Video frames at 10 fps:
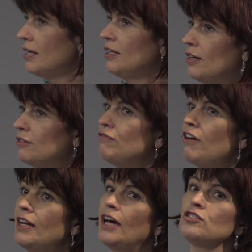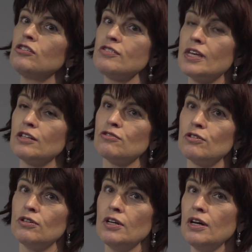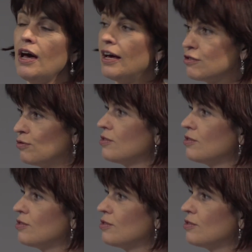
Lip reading: Here the financial sector has to